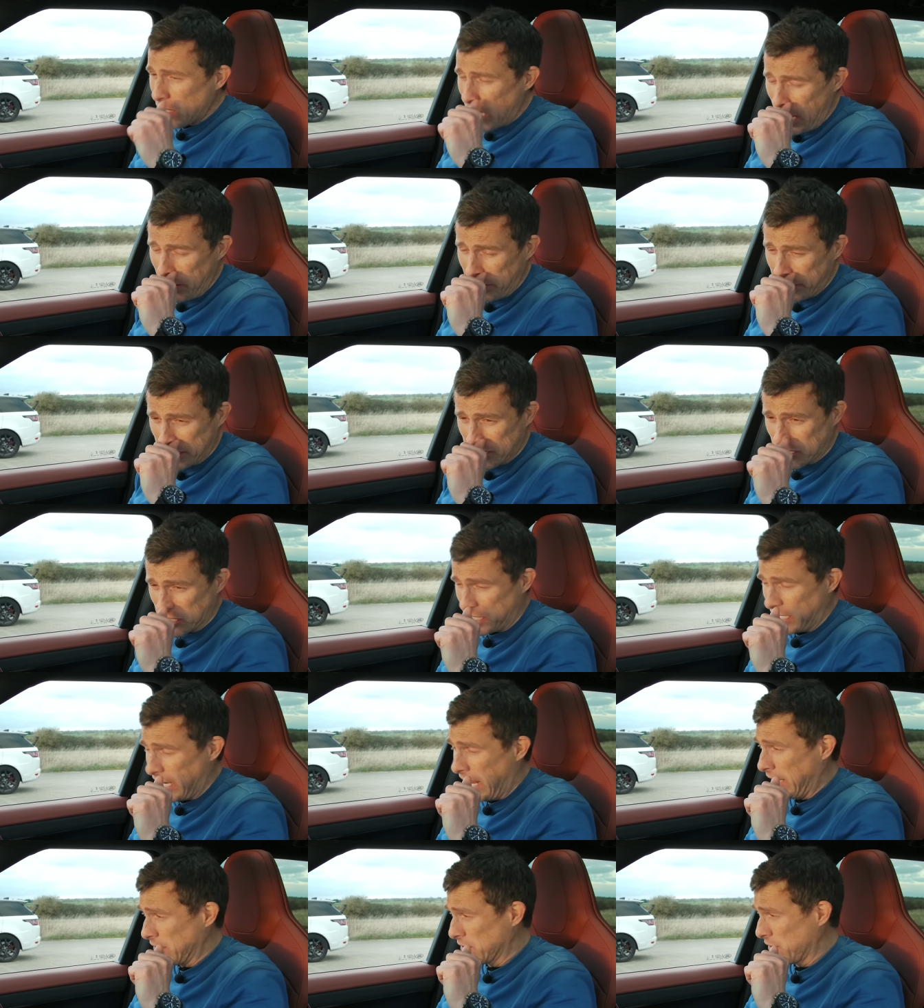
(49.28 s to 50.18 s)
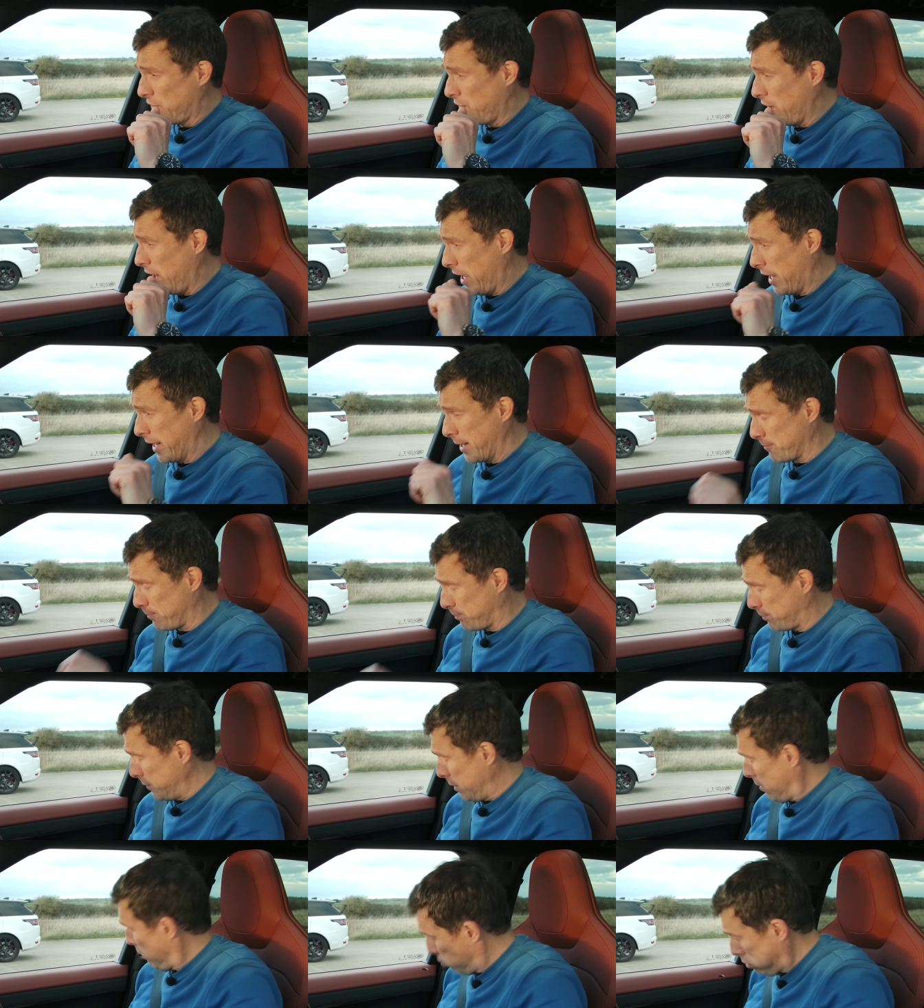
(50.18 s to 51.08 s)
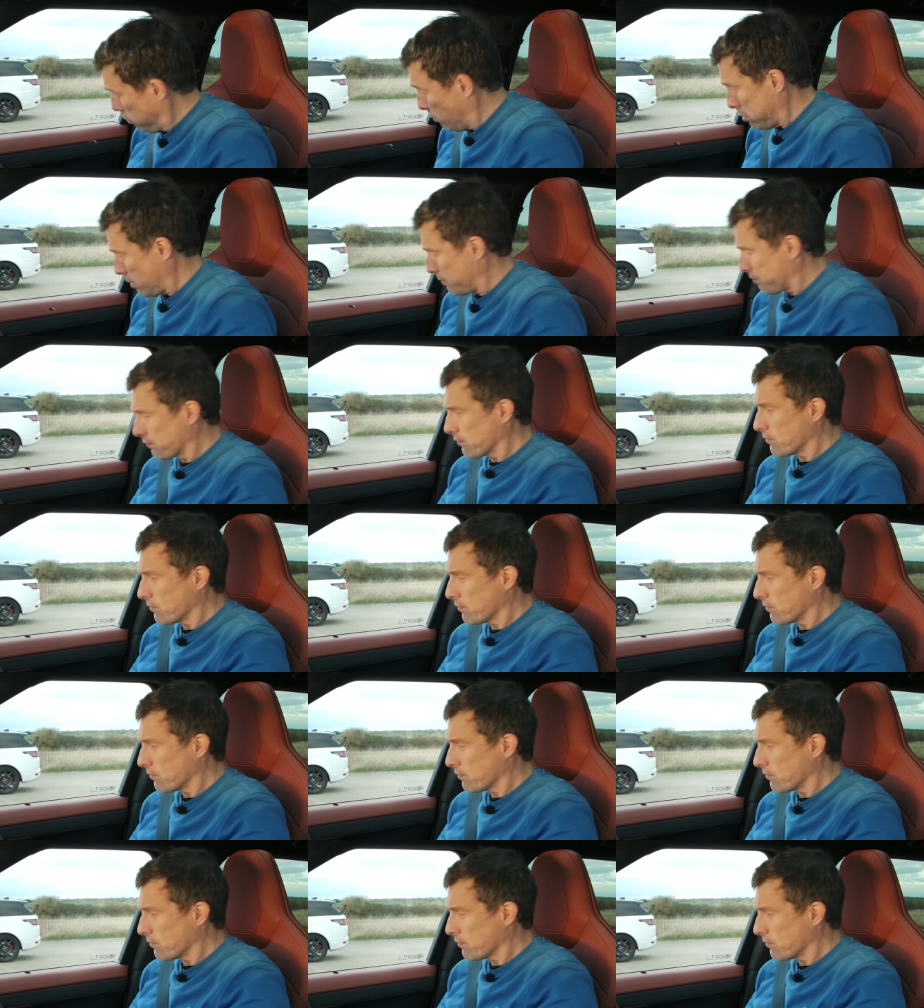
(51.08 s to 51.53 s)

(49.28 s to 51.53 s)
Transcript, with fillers: think I just inhaled a fly. Hi